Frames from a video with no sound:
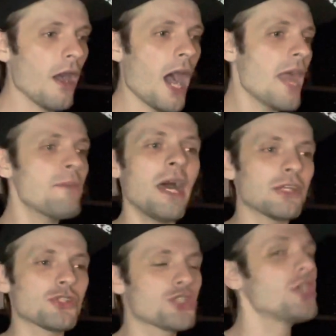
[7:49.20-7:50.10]
I am not
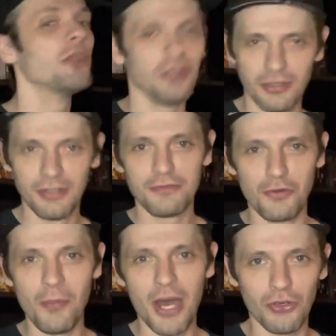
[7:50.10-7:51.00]
a shill
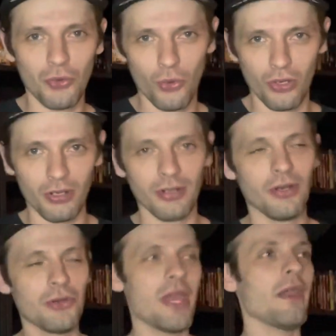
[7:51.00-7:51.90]
for modern horror.
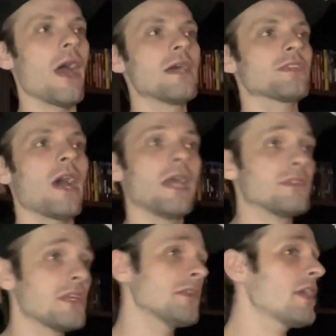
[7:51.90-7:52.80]
Okay, guys, I
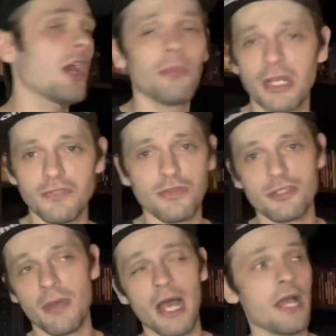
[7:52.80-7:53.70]
didn't care much for
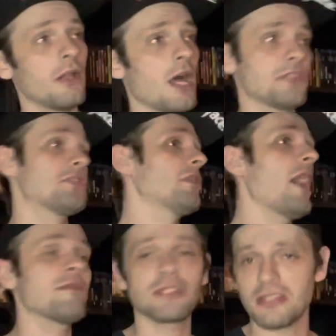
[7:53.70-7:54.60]
Smile. I still
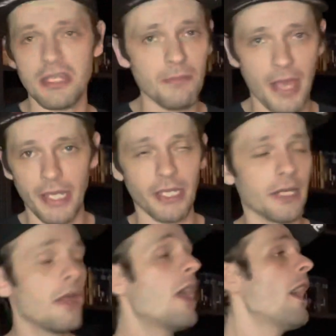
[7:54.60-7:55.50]
haven't seen
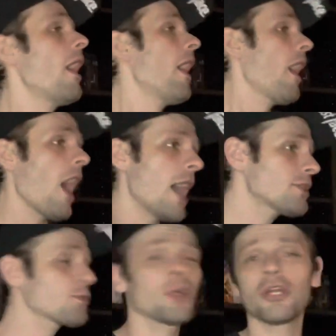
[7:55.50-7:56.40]
Megan. I
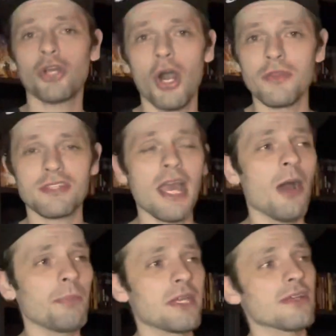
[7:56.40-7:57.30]
just wanted to call this
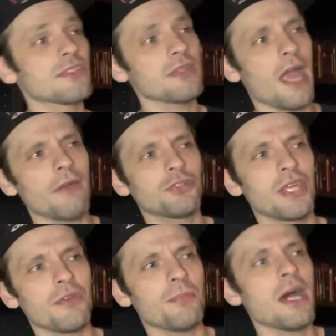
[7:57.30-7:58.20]
out because after
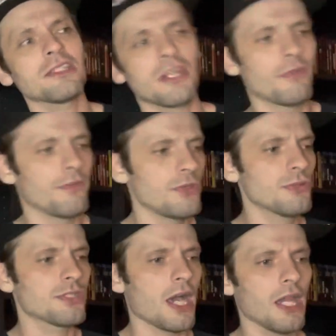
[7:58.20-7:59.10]
giving positive
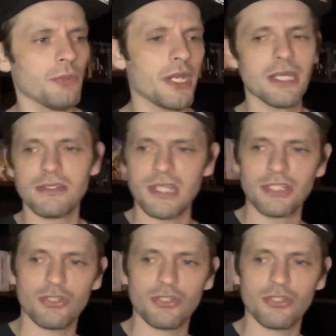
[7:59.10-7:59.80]
reviews to Halloween Ends and